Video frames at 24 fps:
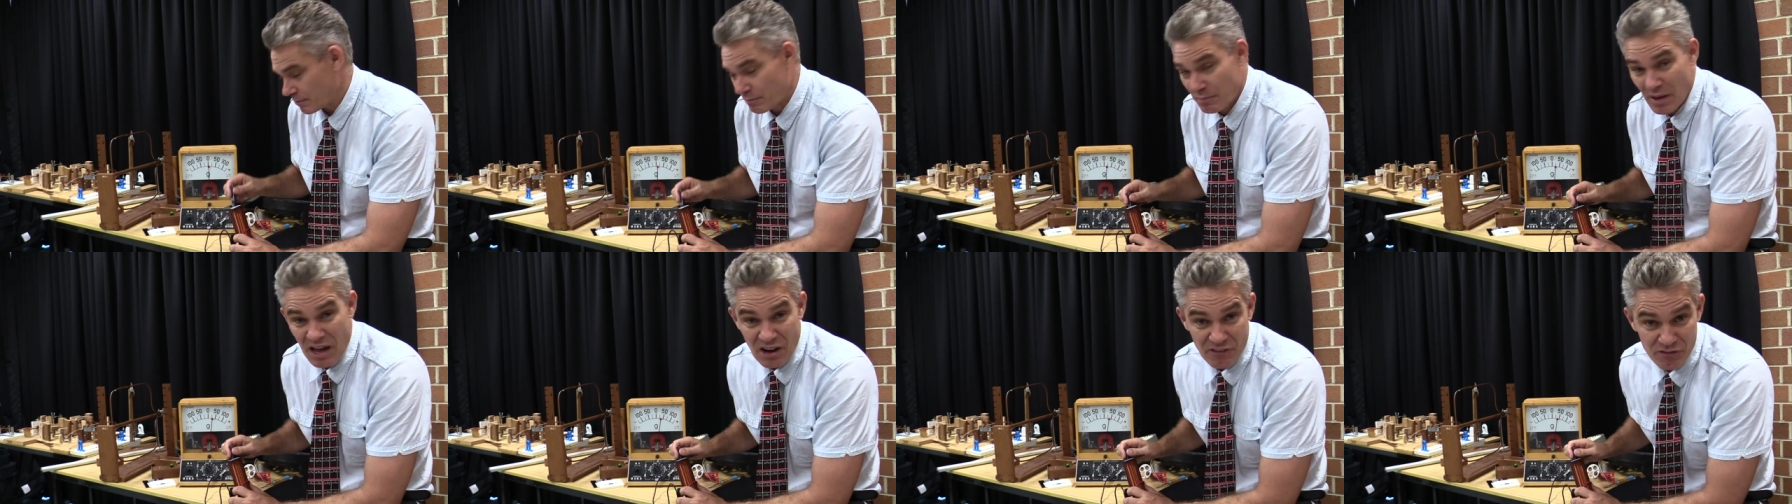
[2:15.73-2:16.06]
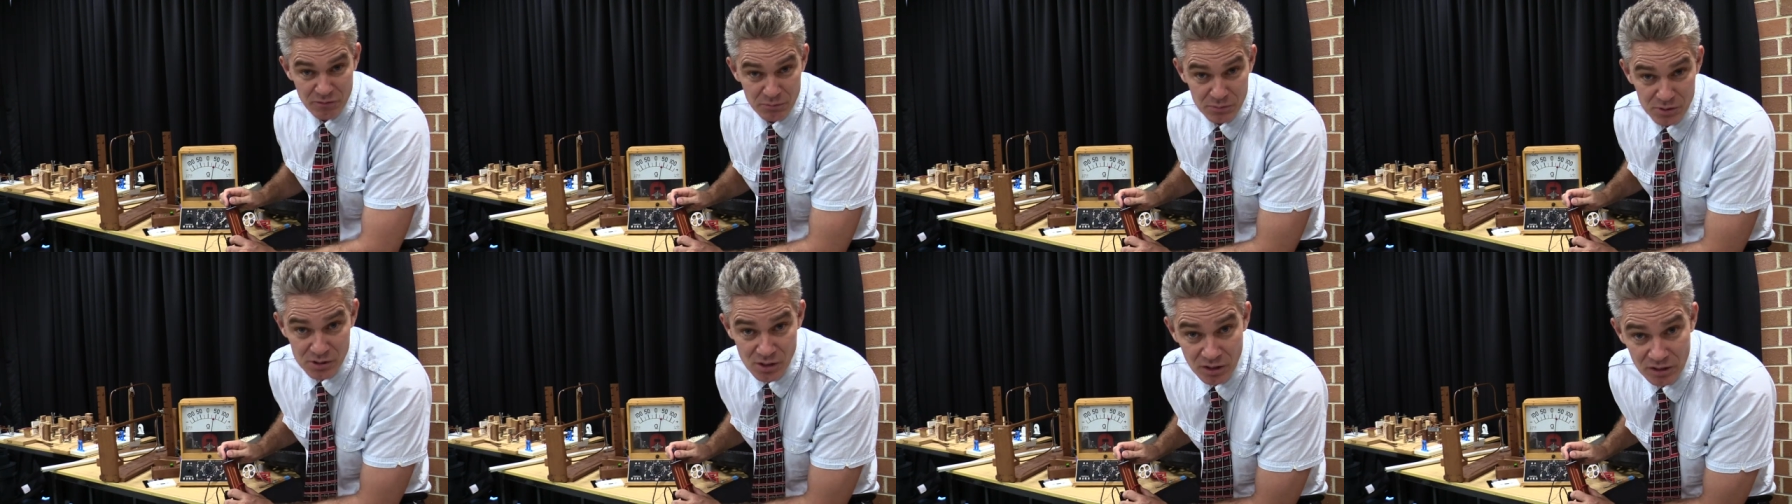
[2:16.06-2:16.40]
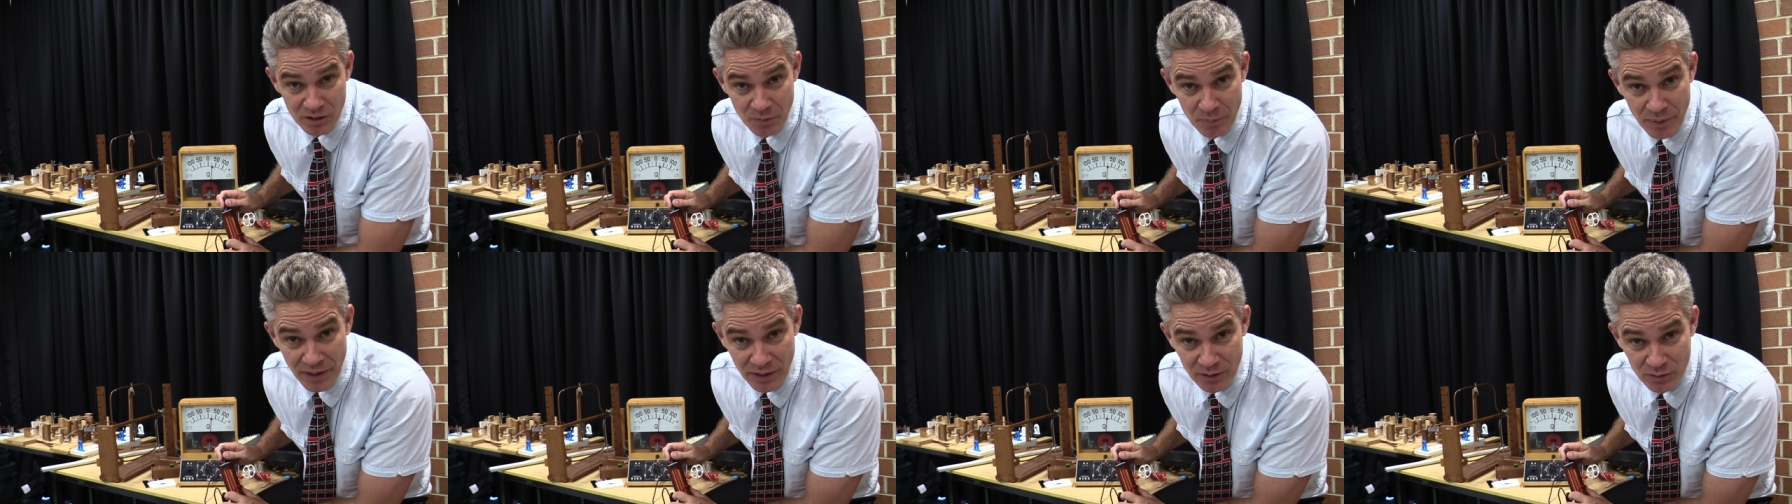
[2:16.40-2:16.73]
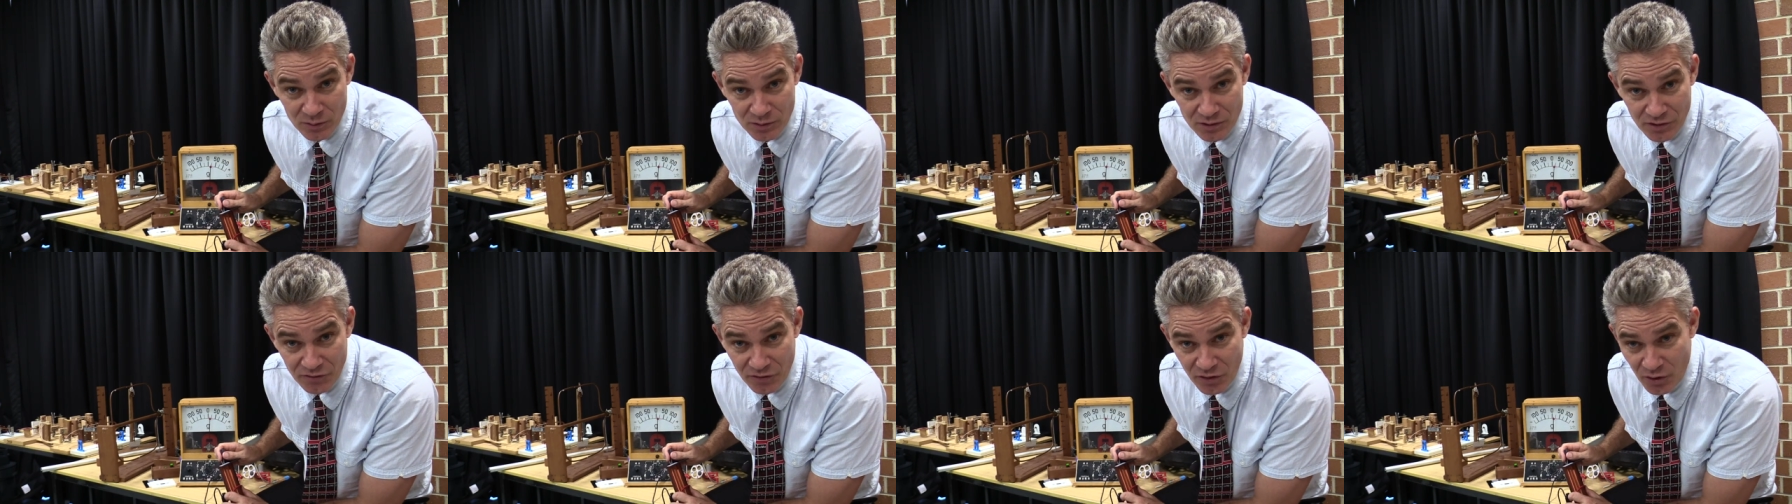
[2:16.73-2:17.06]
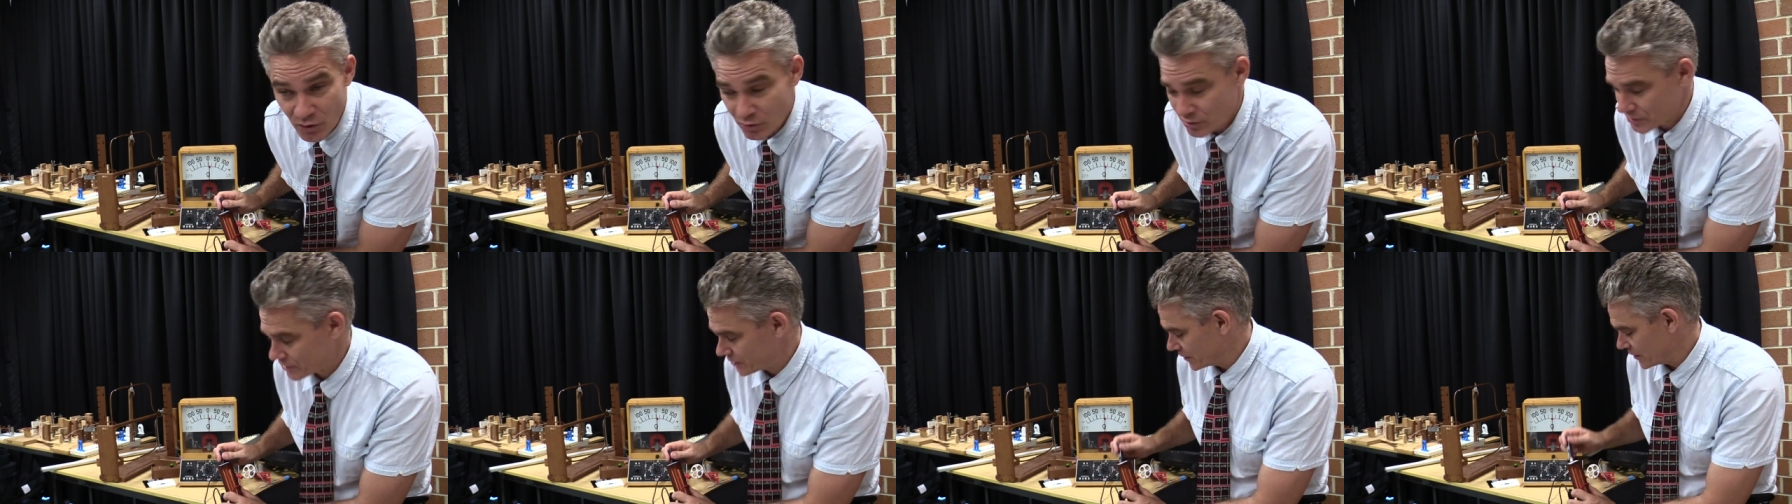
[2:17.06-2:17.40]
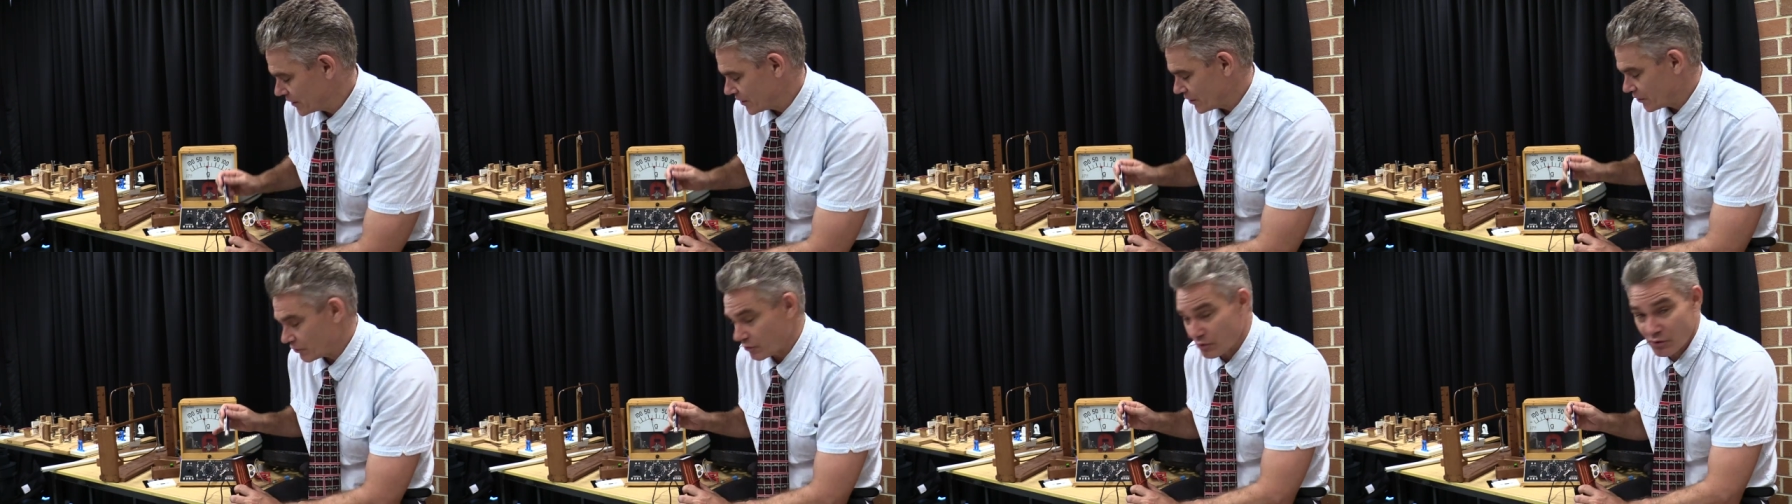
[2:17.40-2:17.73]
apart from solar panels, of course,
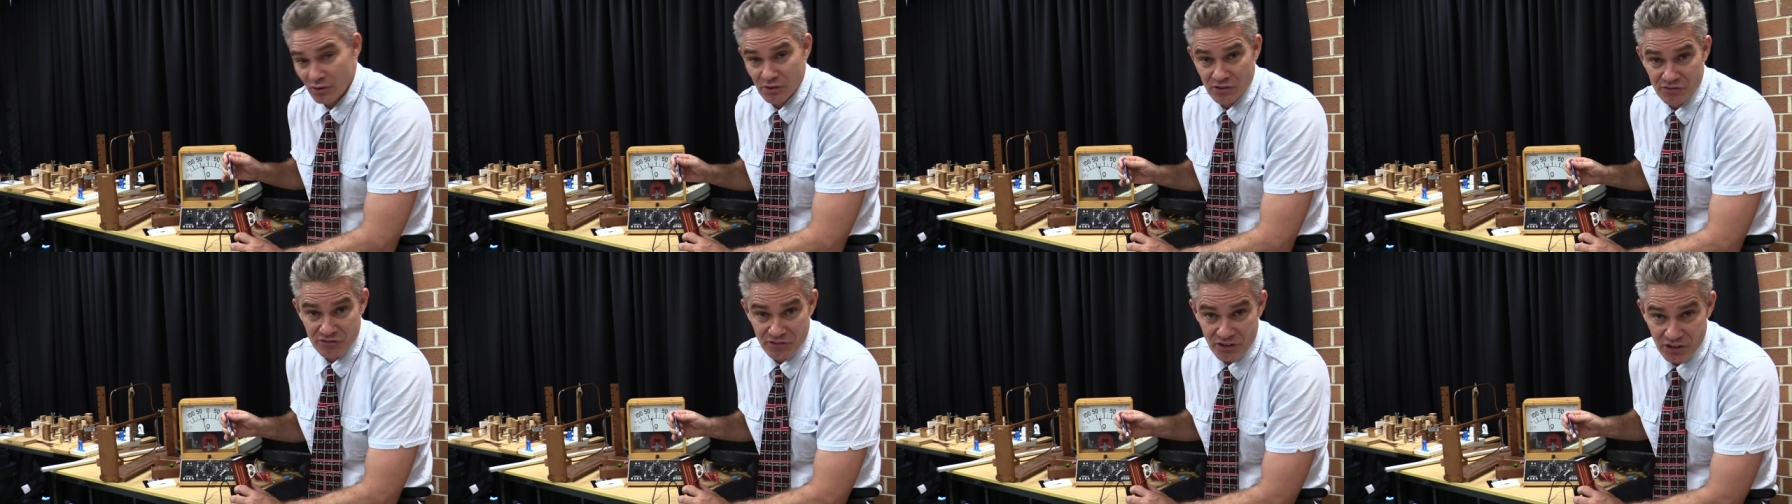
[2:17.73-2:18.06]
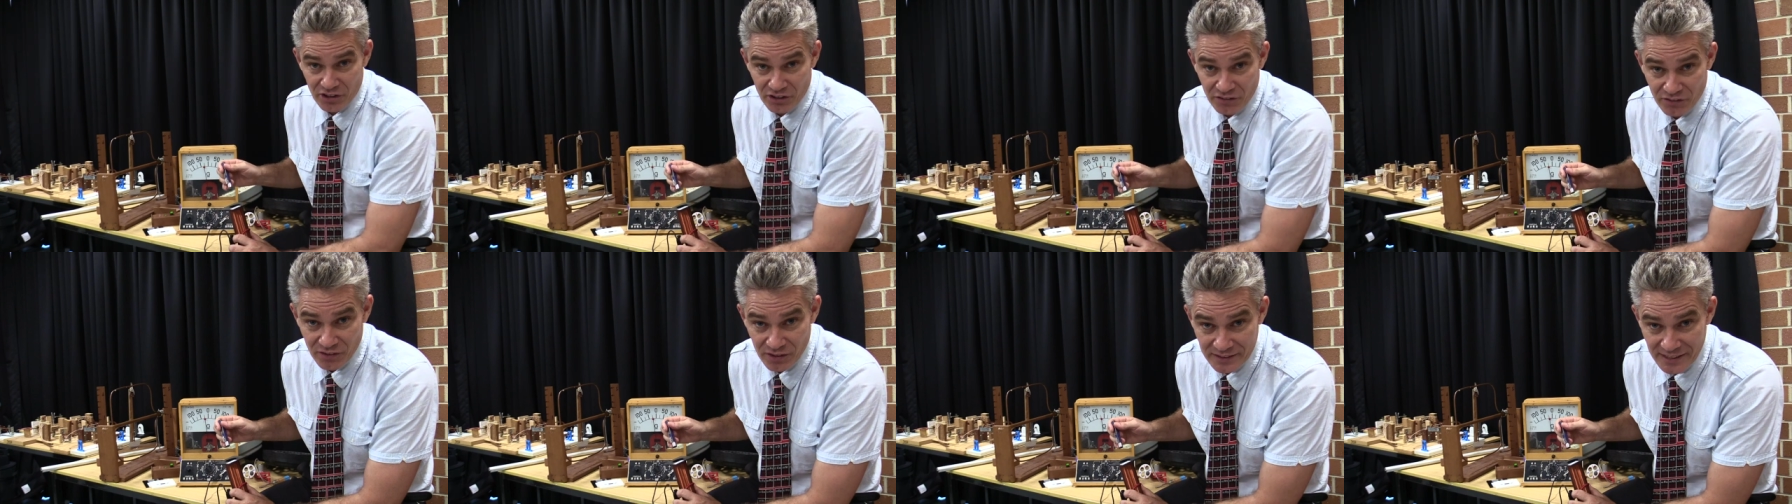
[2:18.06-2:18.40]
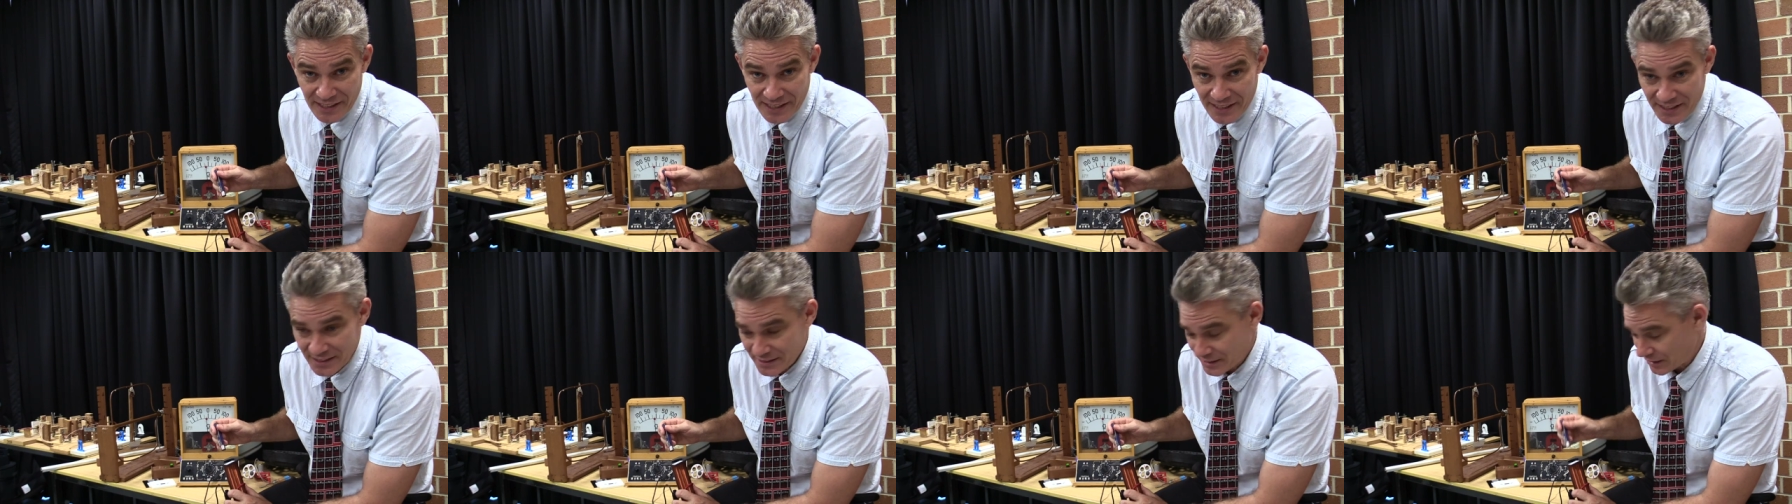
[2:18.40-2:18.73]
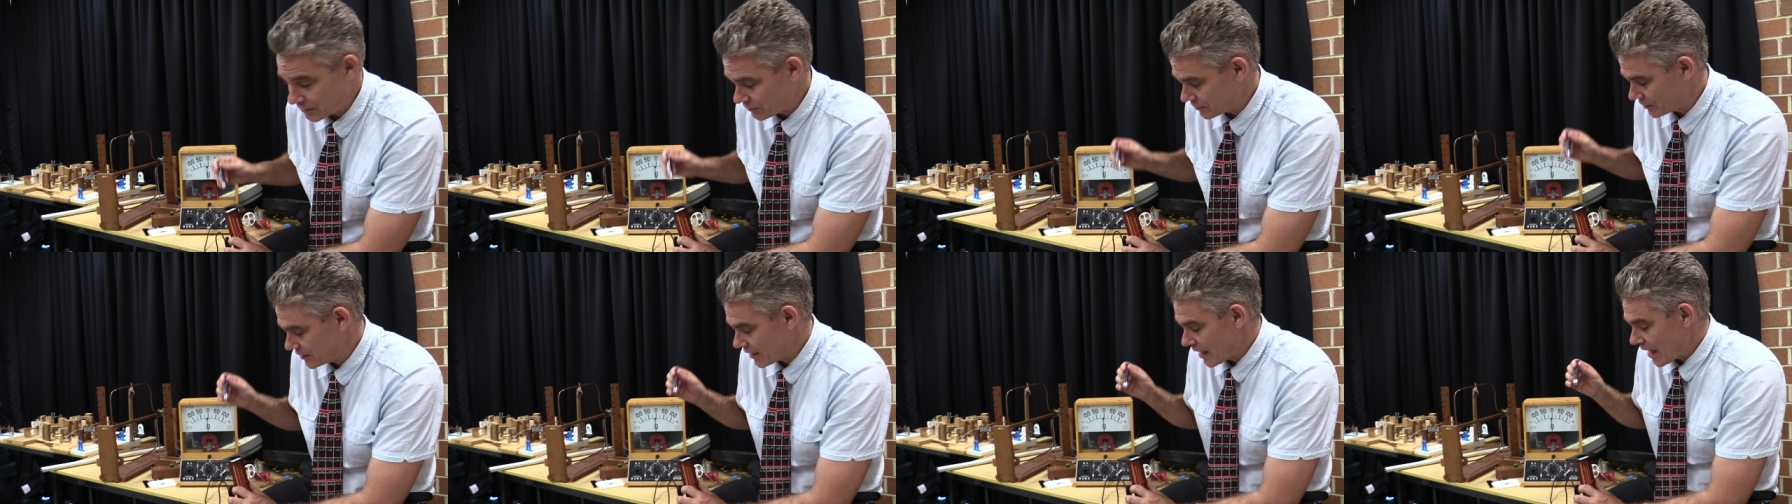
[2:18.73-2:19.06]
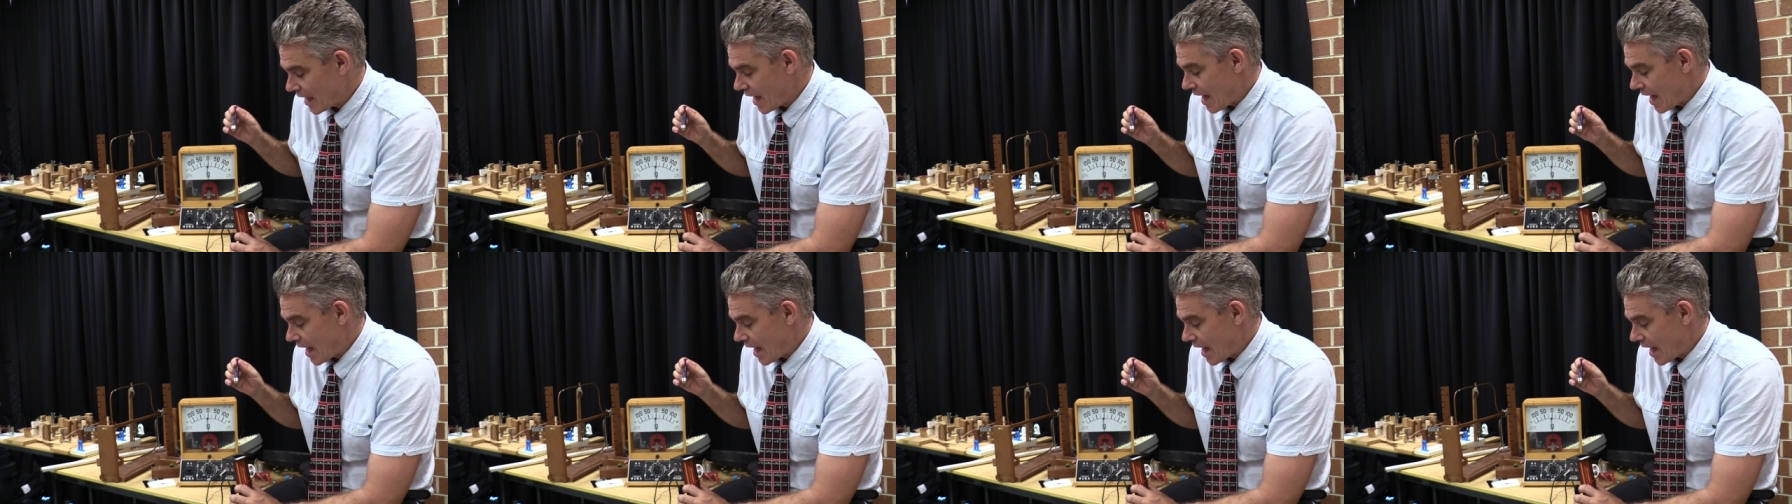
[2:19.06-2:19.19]
or photovoltaic cells.